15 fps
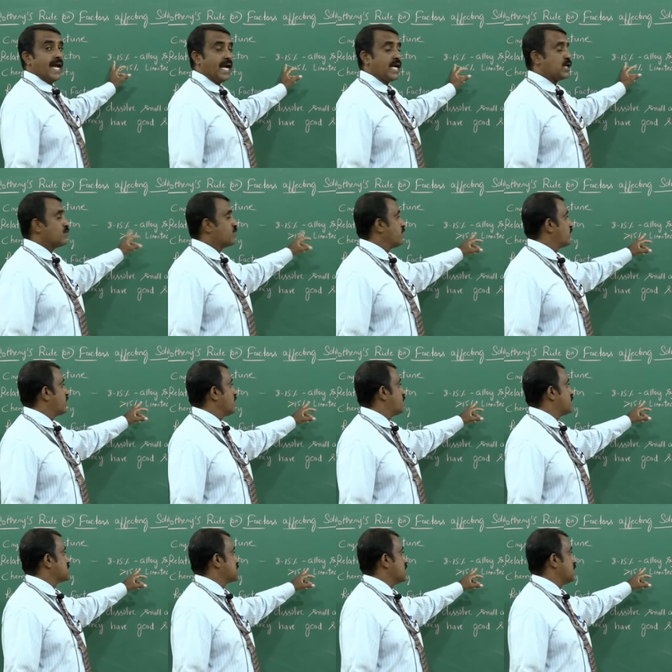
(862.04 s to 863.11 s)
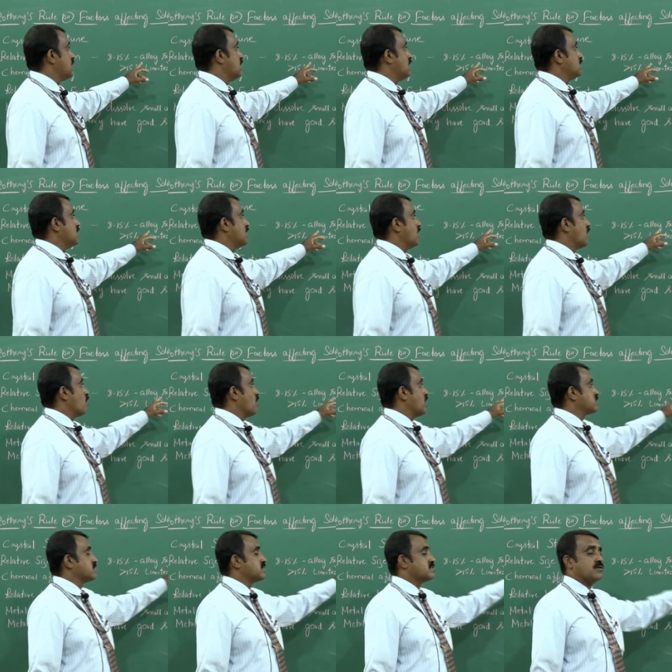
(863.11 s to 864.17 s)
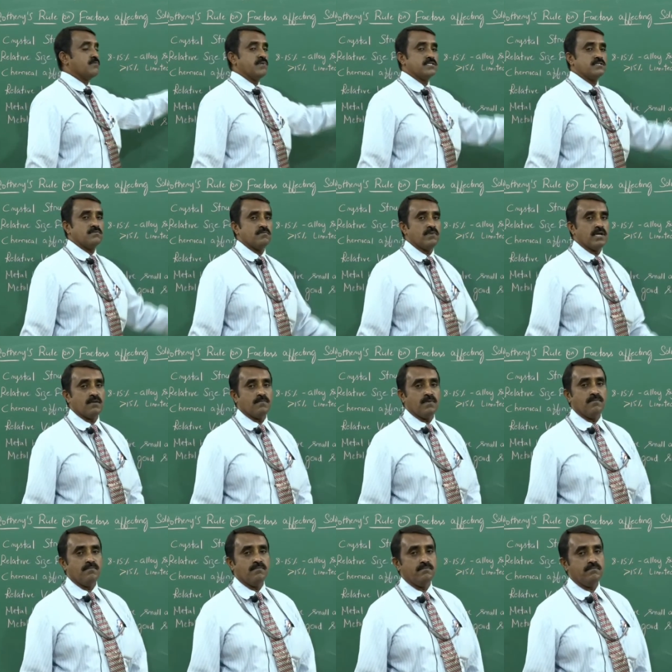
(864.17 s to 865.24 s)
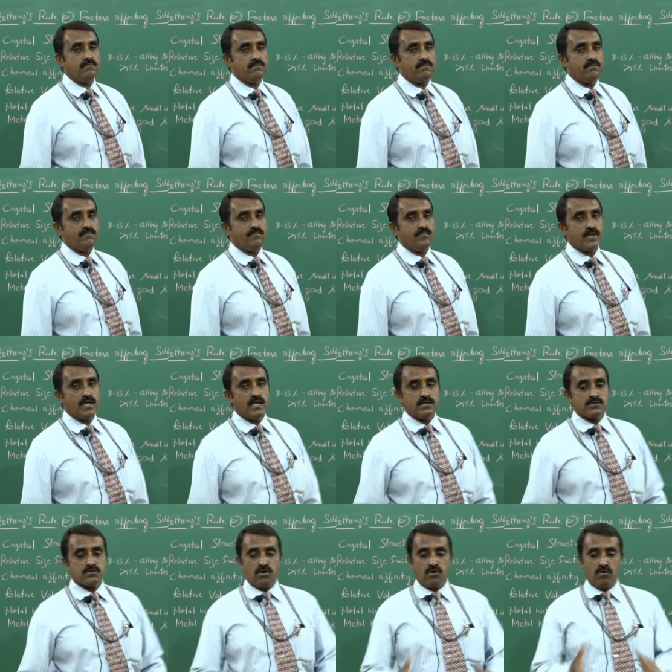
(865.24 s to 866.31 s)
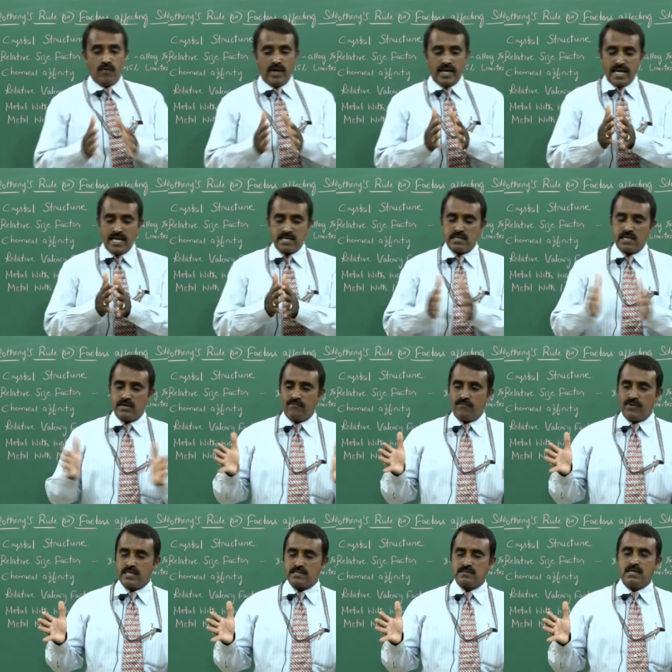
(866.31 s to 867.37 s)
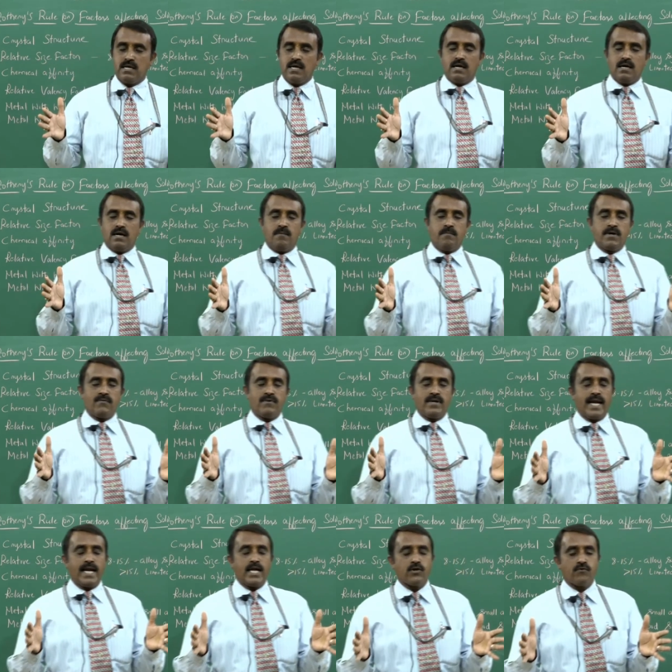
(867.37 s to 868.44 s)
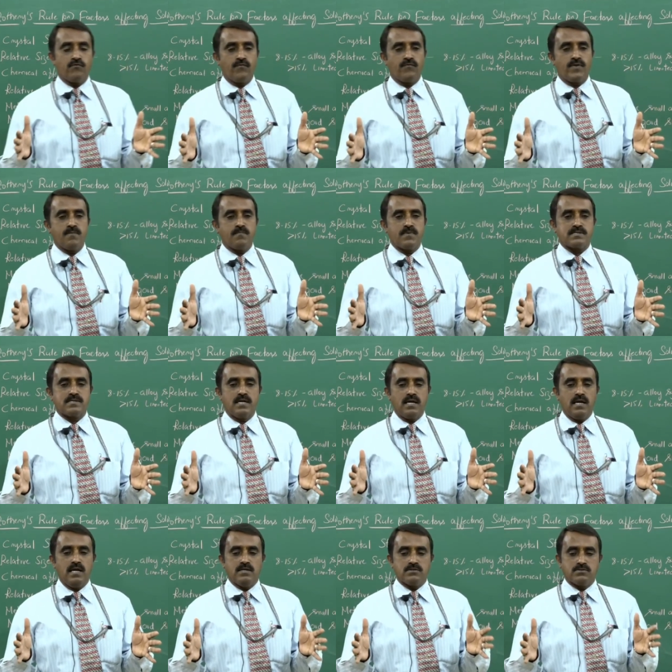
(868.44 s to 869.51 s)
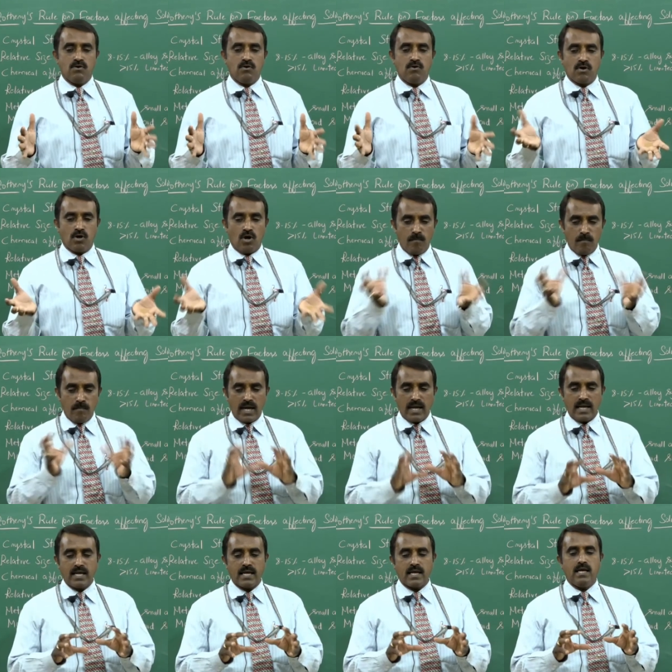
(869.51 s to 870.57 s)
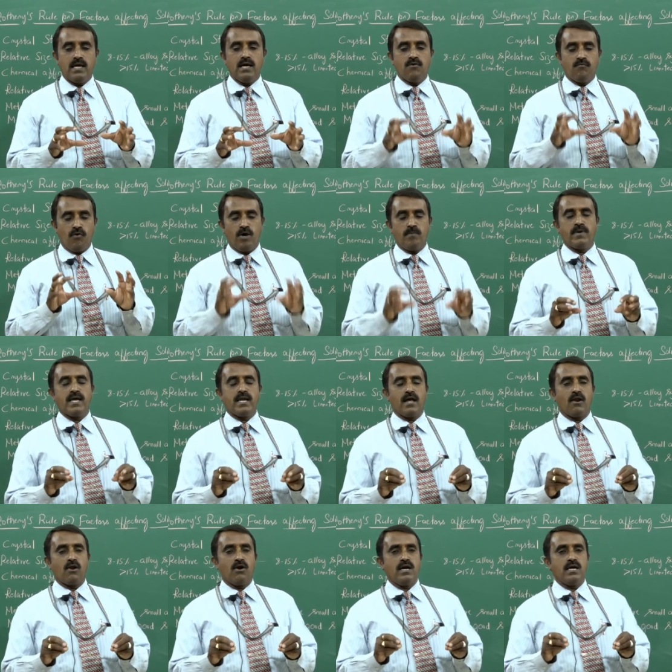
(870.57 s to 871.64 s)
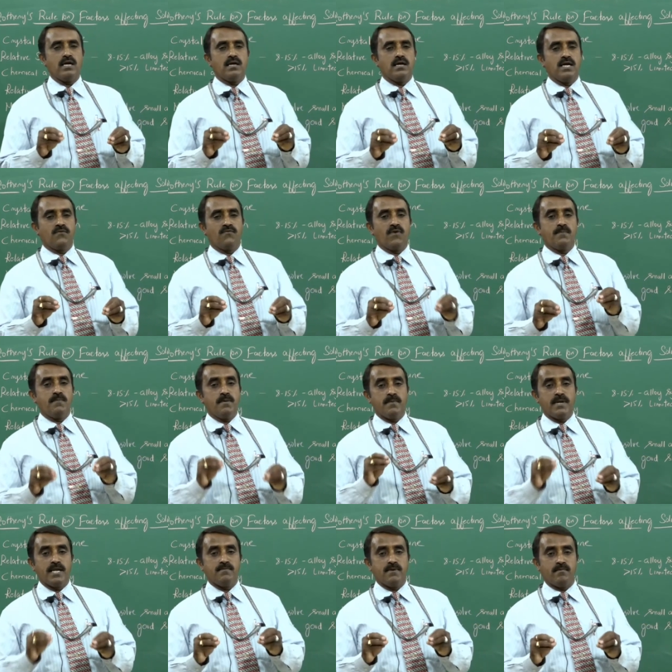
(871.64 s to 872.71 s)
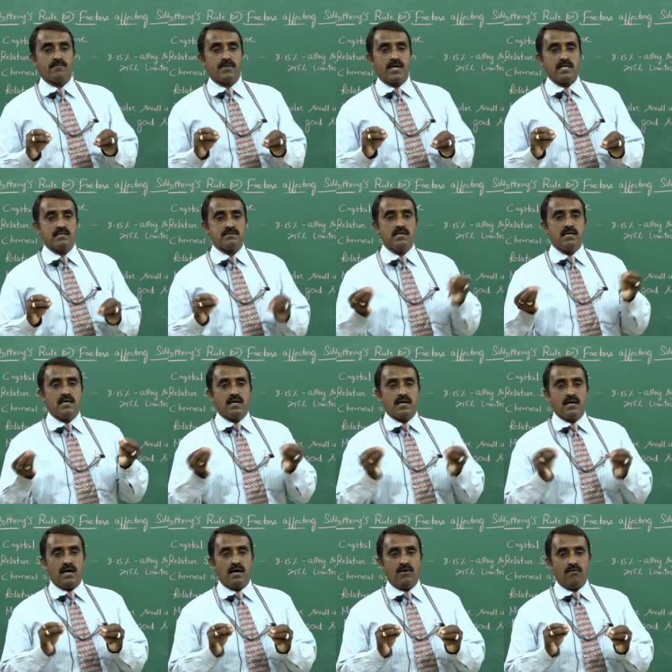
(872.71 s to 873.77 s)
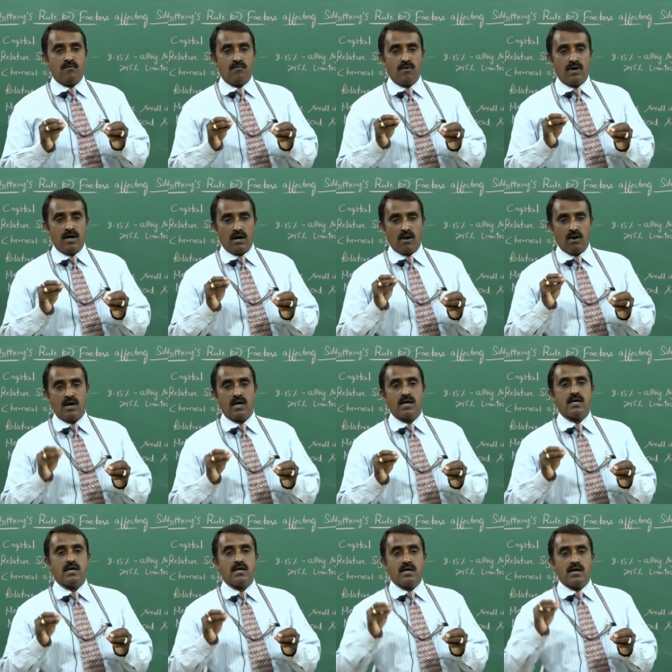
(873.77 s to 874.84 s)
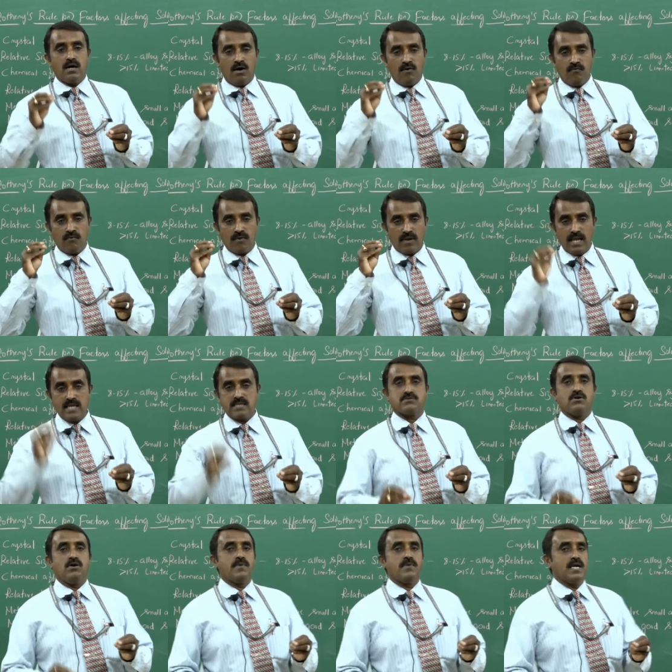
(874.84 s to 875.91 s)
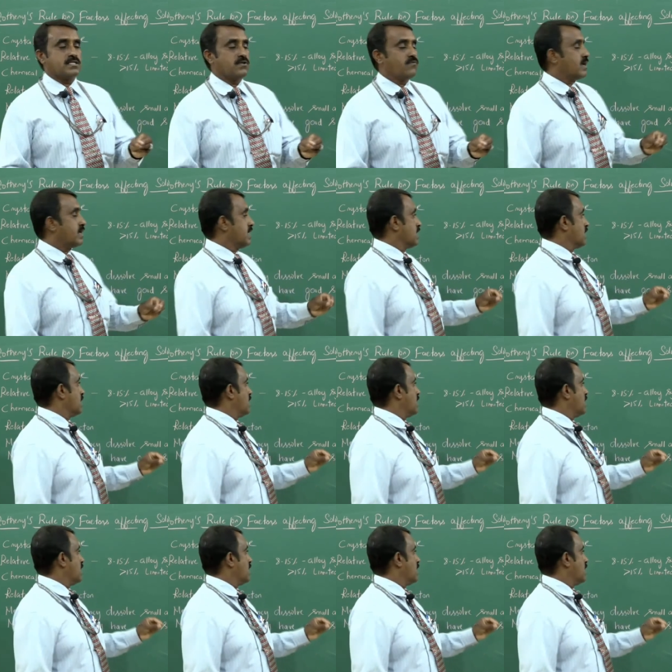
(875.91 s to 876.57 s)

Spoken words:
8 to 15%, then alloy system is minimum. So variation, if it is between 8 to 15%, so combining, forming an alloy, it will be minimum. That is alloy of less combination we can